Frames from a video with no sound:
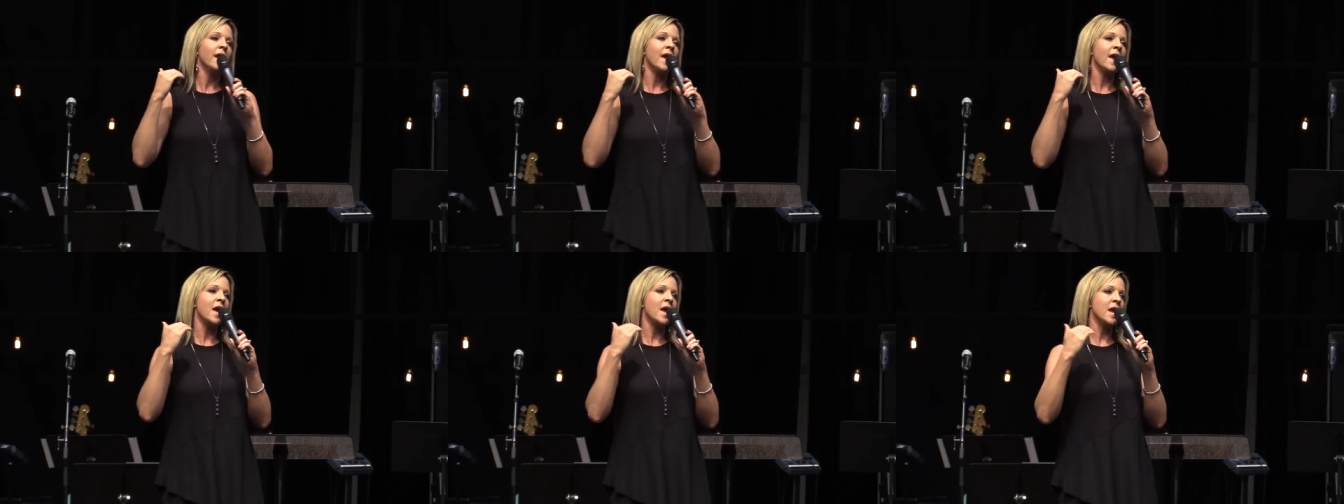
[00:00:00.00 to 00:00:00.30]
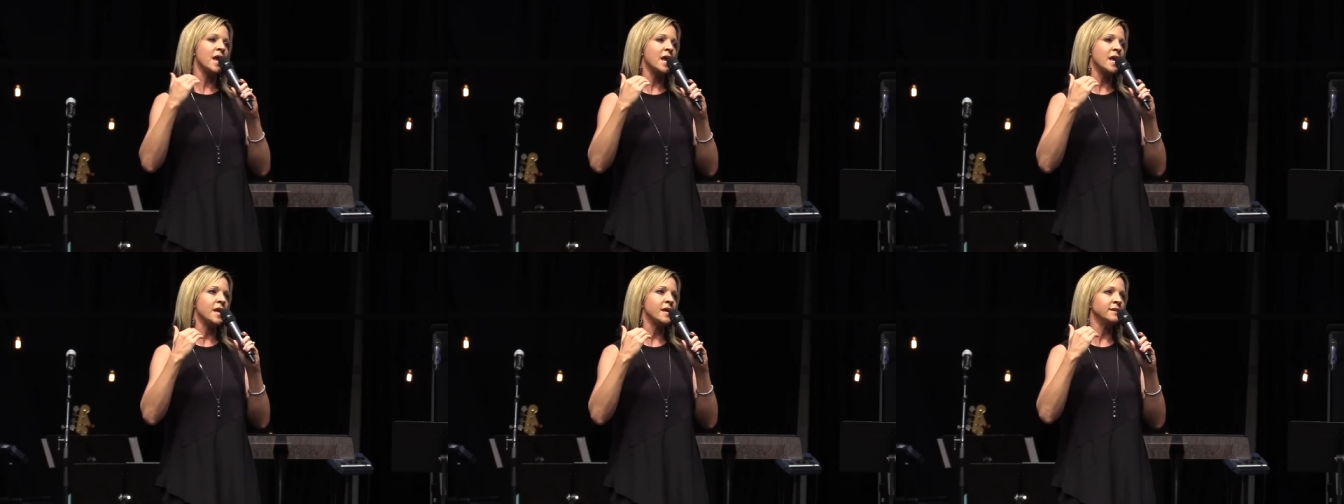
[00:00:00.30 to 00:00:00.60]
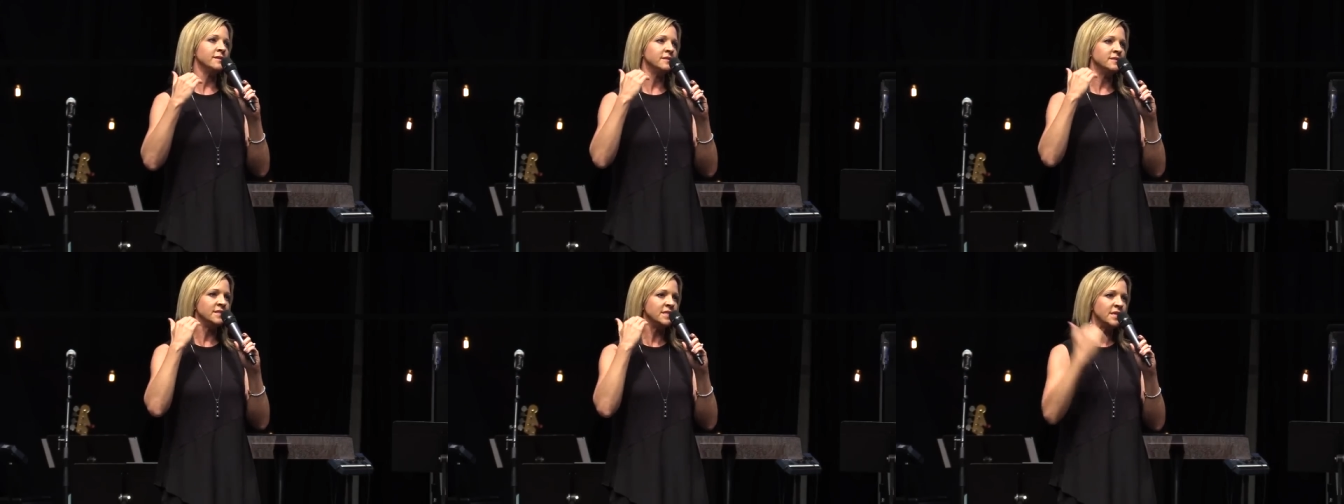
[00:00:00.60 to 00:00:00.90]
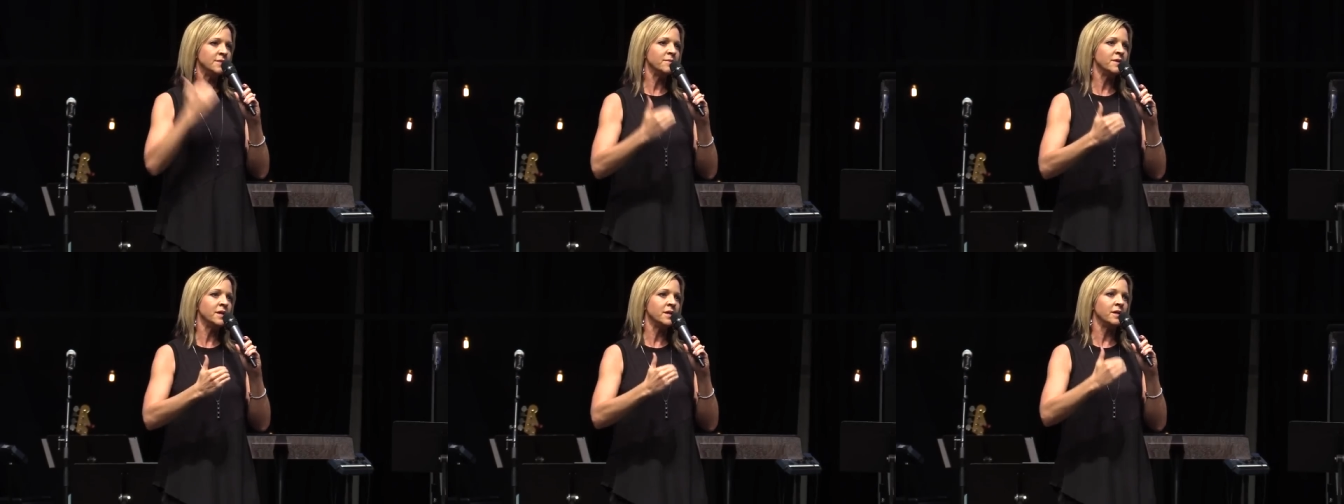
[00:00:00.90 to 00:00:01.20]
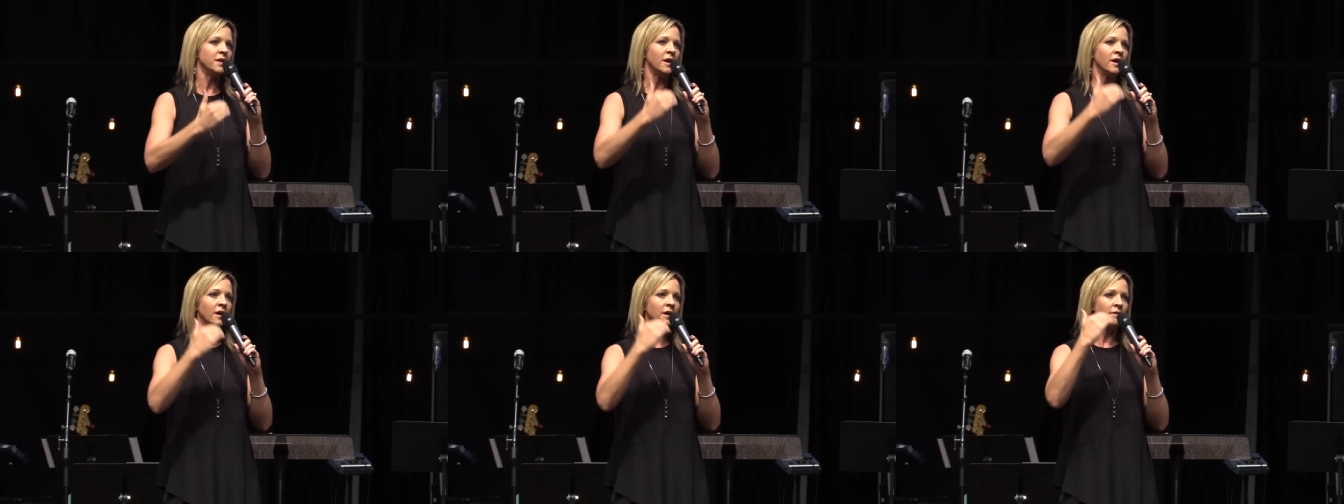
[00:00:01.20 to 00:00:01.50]
a
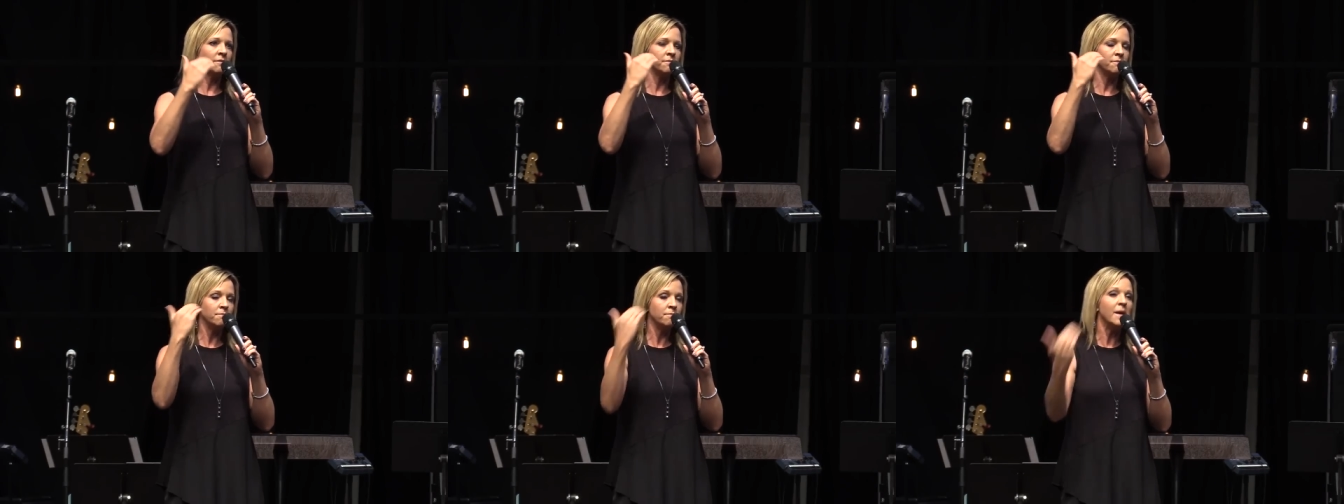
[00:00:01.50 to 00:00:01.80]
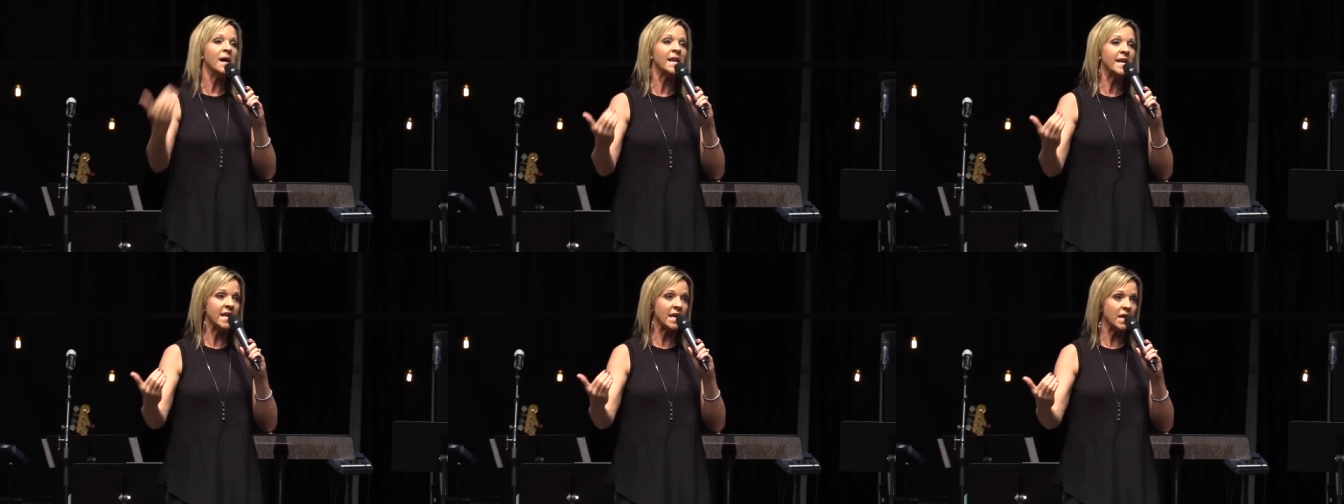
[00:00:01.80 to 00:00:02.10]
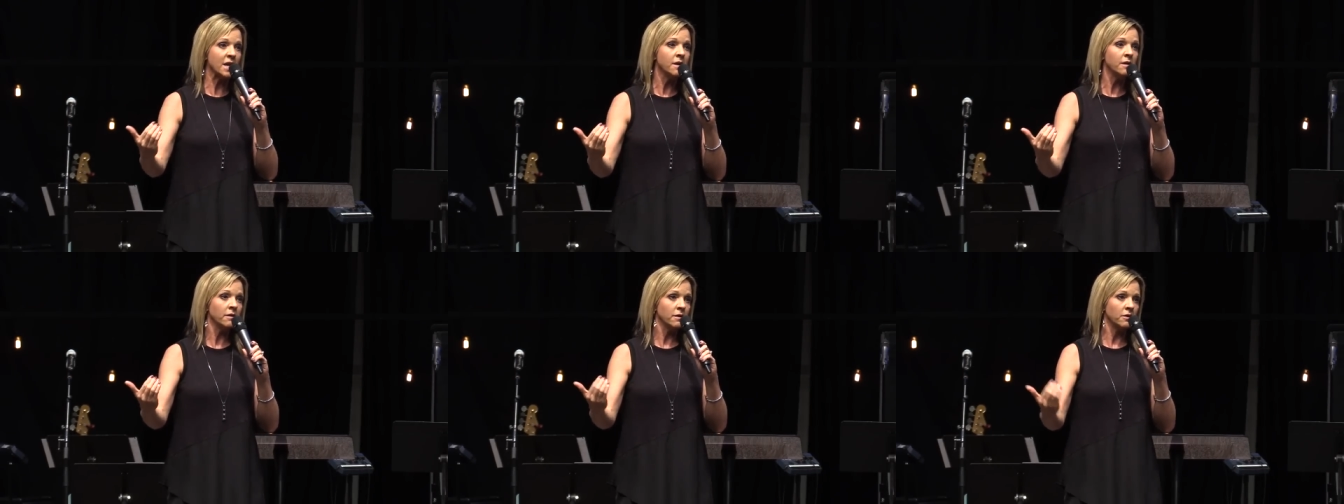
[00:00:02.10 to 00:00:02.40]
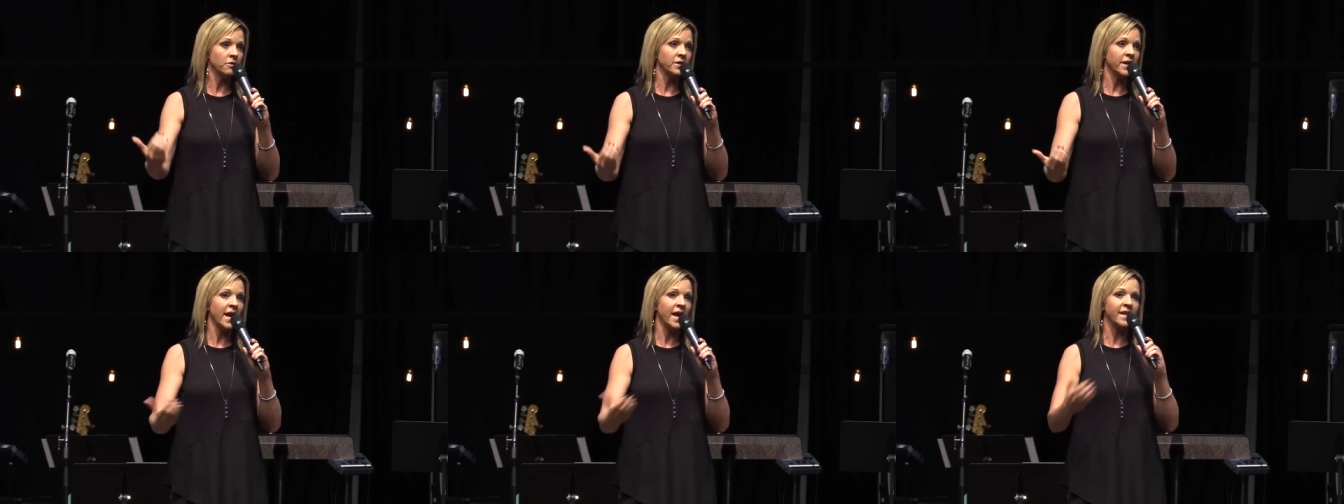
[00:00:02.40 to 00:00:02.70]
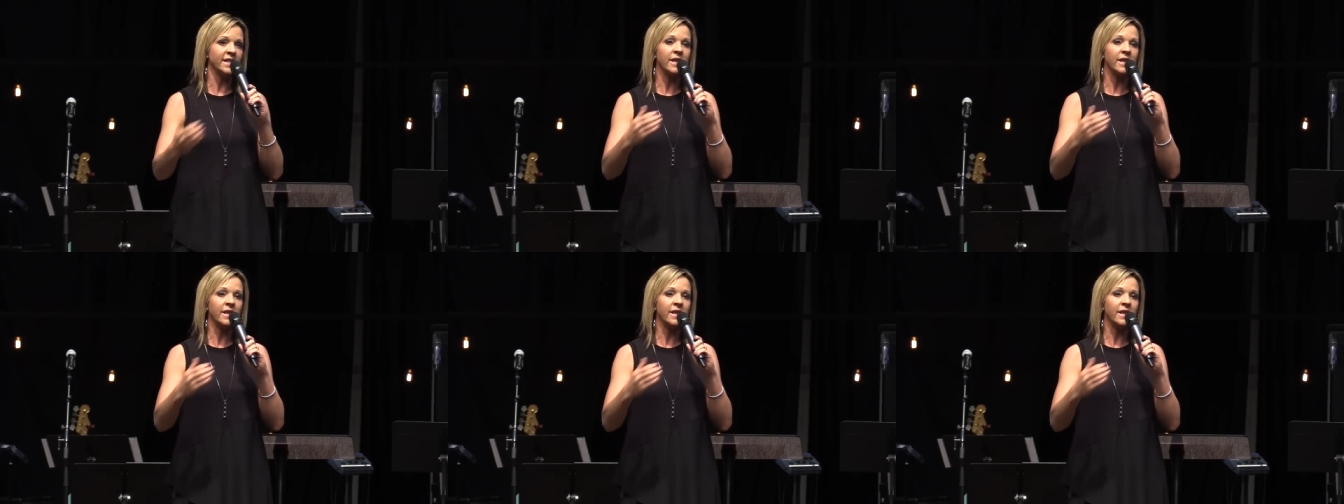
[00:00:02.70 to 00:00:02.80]
demon of money, okay?